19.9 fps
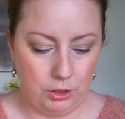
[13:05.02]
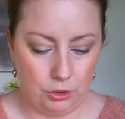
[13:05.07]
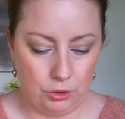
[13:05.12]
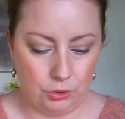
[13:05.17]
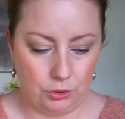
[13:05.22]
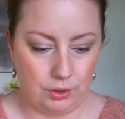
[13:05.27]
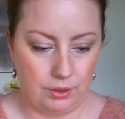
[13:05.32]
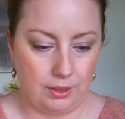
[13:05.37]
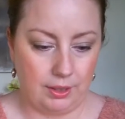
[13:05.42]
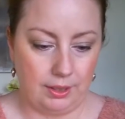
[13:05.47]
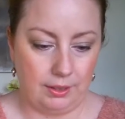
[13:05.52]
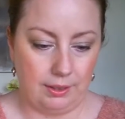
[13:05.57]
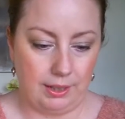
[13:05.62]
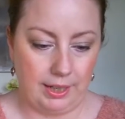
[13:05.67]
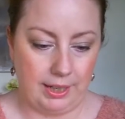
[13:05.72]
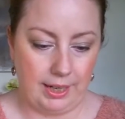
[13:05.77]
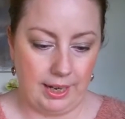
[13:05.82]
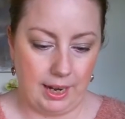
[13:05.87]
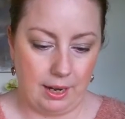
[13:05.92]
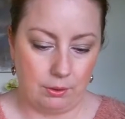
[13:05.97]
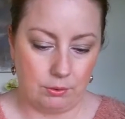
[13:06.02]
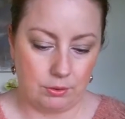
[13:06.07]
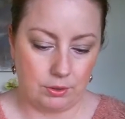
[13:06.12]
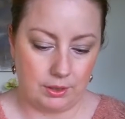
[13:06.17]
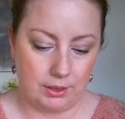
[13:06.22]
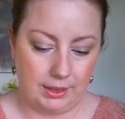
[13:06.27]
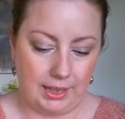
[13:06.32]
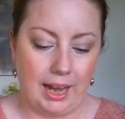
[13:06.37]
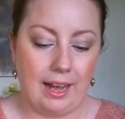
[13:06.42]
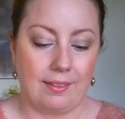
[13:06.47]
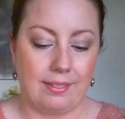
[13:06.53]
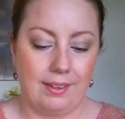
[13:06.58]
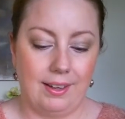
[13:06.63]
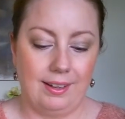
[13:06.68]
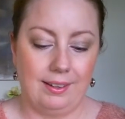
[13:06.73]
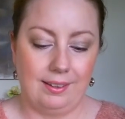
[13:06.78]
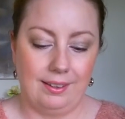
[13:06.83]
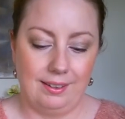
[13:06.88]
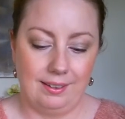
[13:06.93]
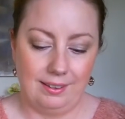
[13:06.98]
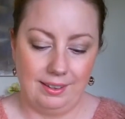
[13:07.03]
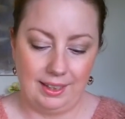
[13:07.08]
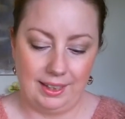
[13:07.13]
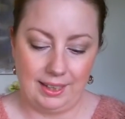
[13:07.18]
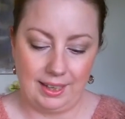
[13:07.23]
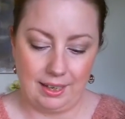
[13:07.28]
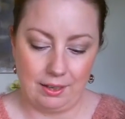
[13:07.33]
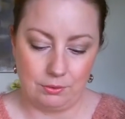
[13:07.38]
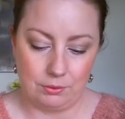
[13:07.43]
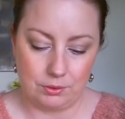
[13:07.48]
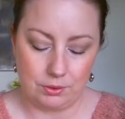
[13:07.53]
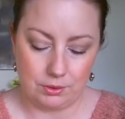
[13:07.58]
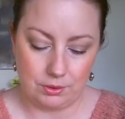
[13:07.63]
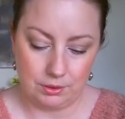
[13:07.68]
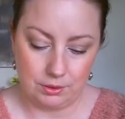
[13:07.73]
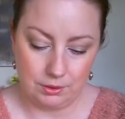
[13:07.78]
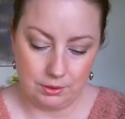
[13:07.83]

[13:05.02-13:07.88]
sure they're Hay House. Yeah, they are Hay House